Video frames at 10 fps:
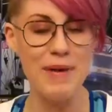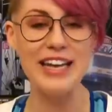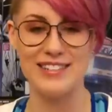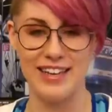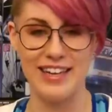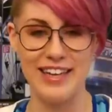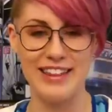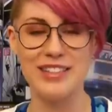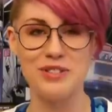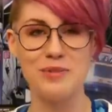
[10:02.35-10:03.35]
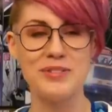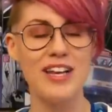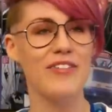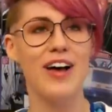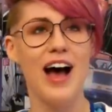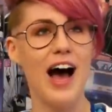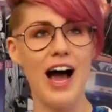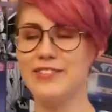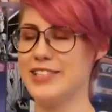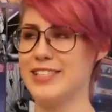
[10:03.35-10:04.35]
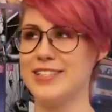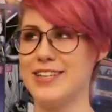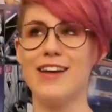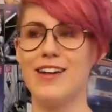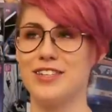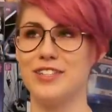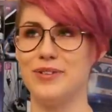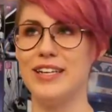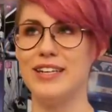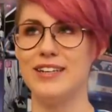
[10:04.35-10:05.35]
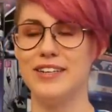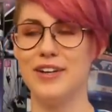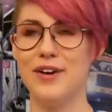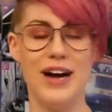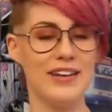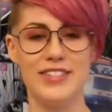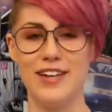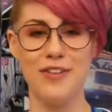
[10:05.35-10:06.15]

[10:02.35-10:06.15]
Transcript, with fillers: Amazing. He thinks to himself, I've seen Psylocke do it. You know, I've seen